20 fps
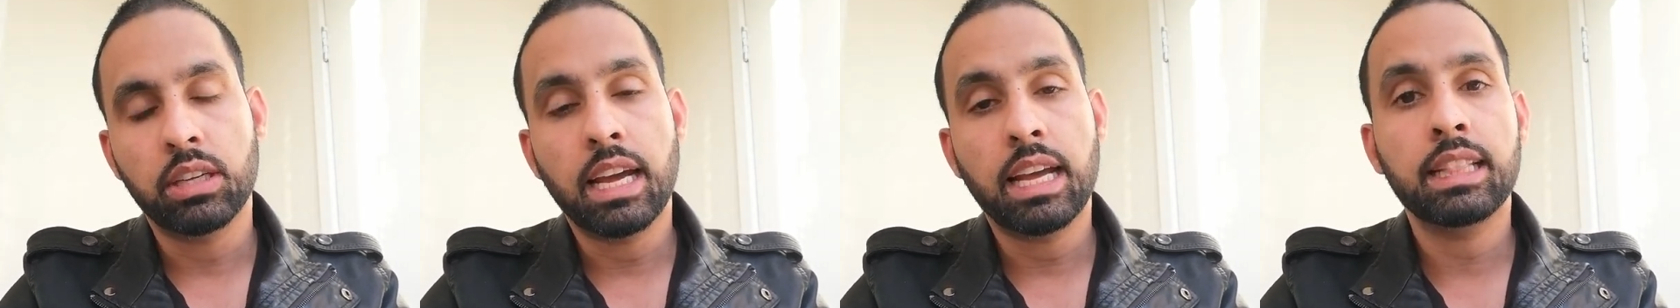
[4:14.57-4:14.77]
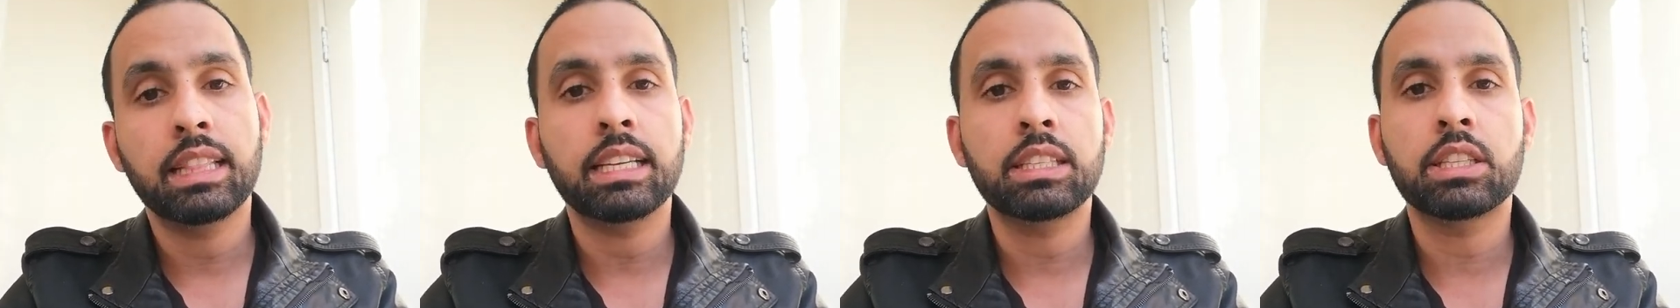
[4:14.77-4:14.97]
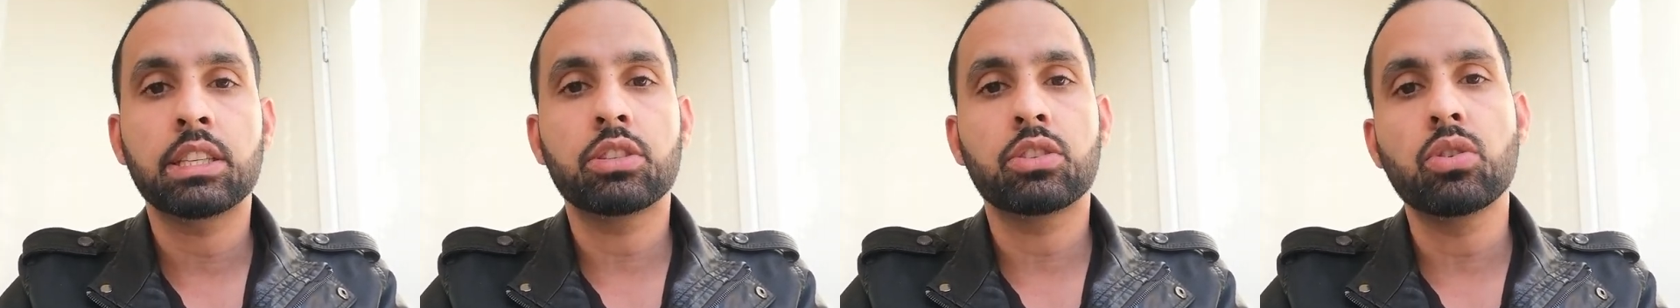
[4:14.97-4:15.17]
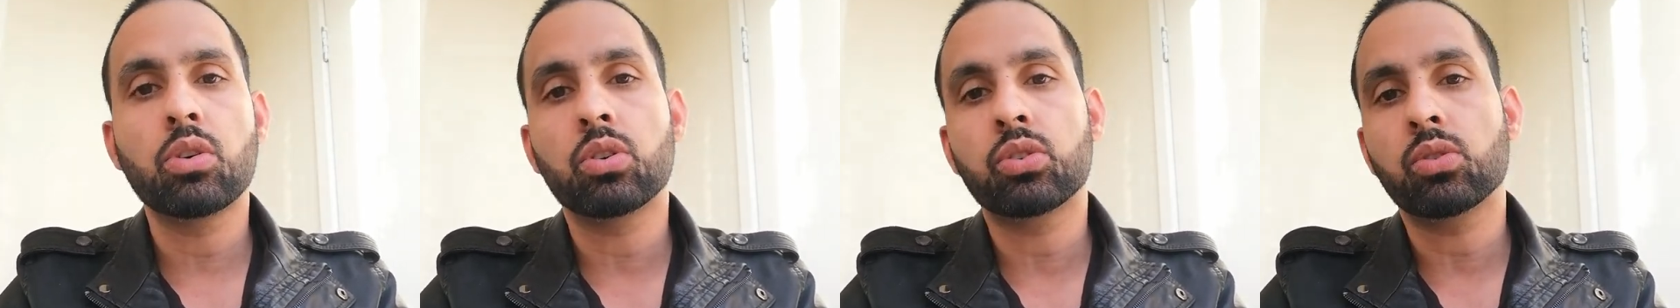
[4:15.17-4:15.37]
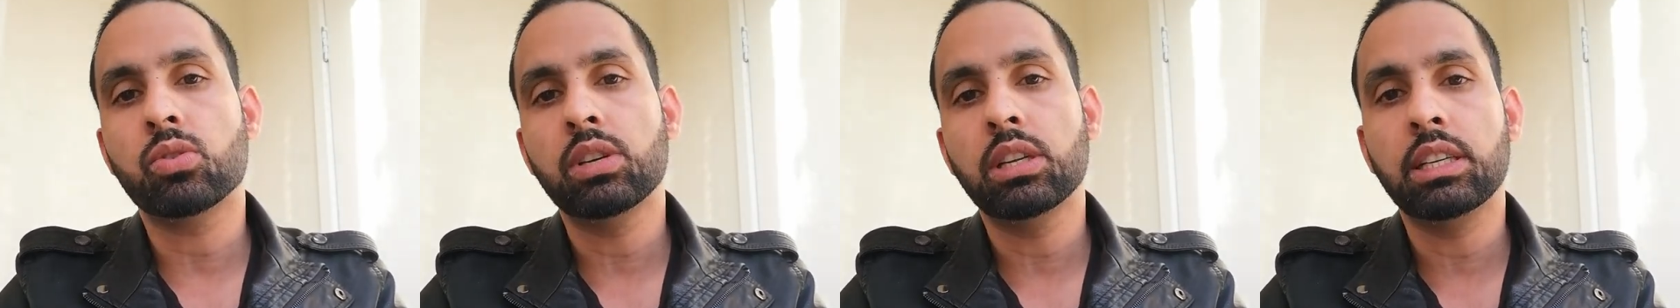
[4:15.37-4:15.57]
and this is
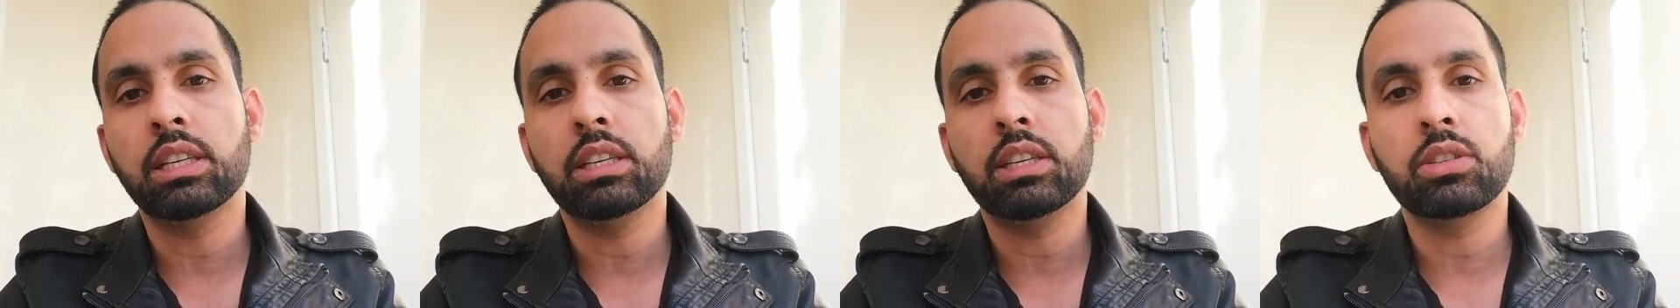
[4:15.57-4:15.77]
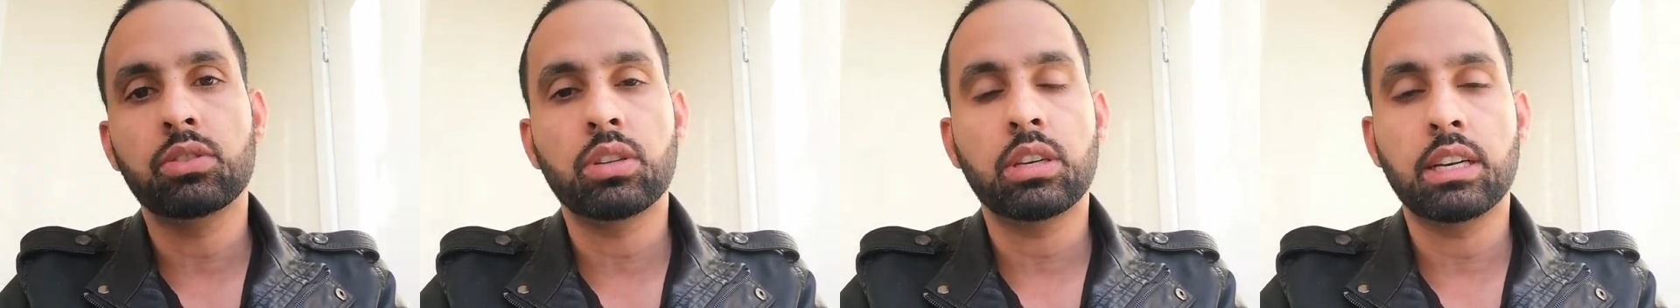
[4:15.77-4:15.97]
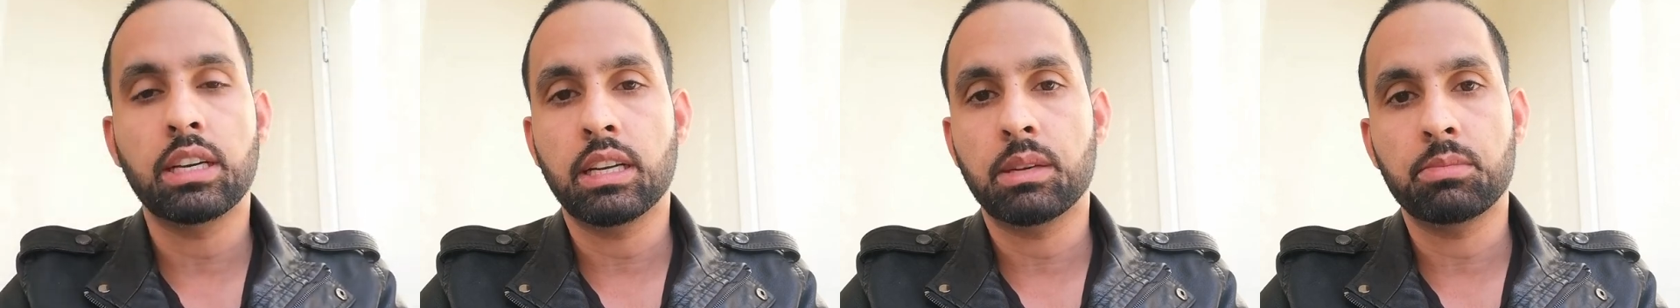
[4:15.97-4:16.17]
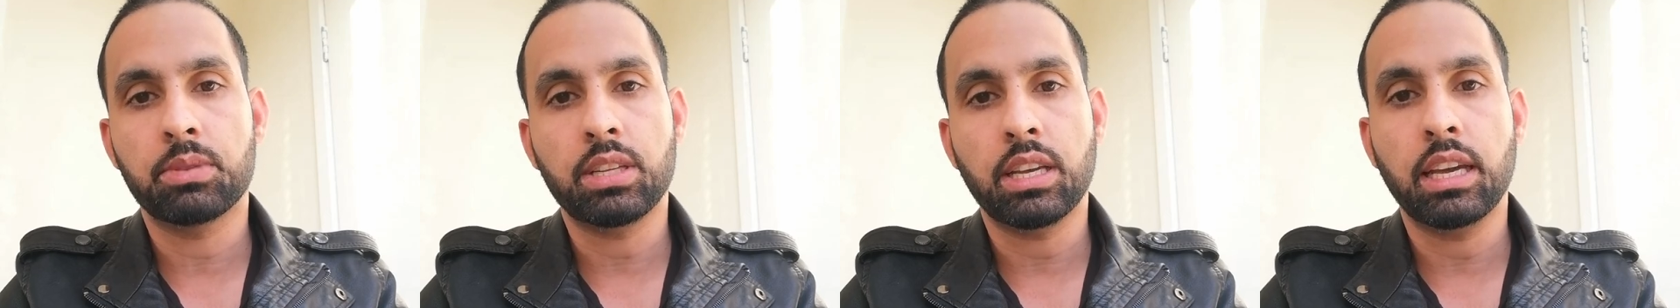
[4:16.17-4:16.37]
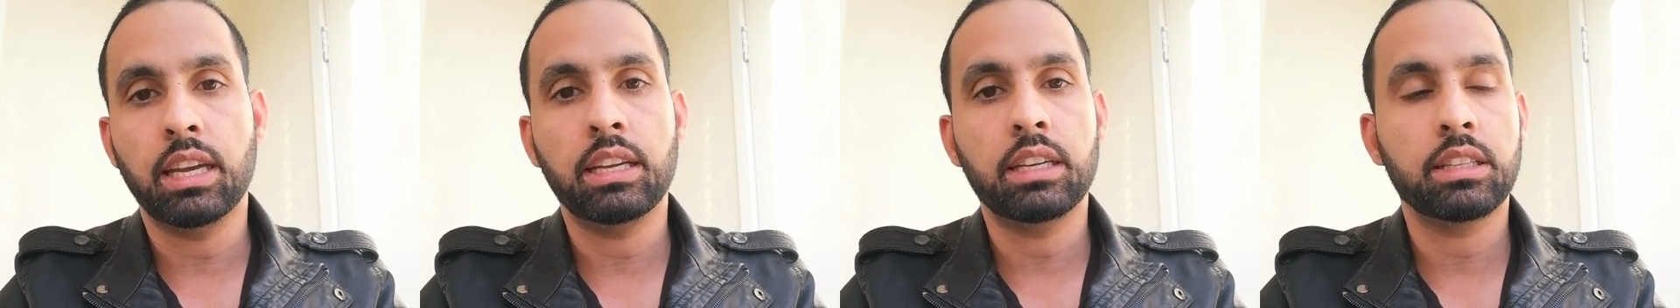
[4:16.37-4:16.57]
not only in New Zealand, I'm
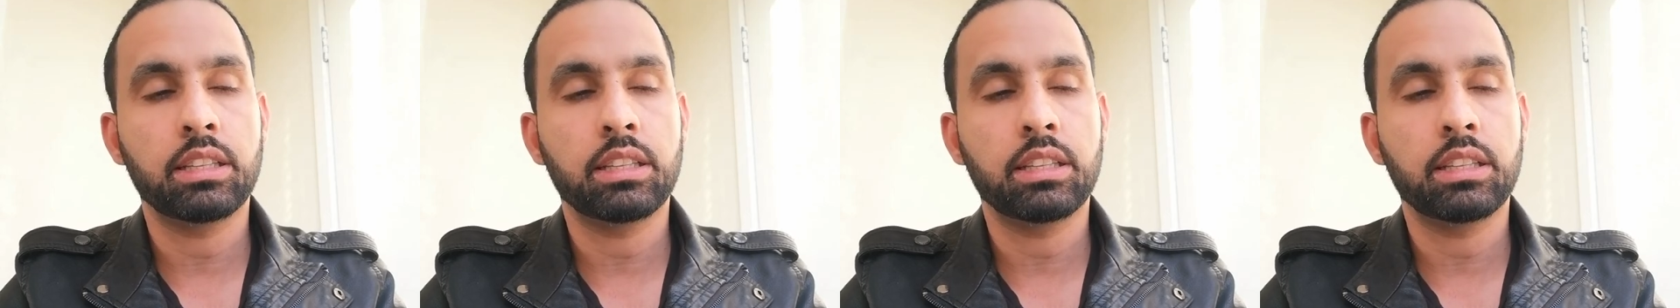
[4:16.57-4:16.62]
saying,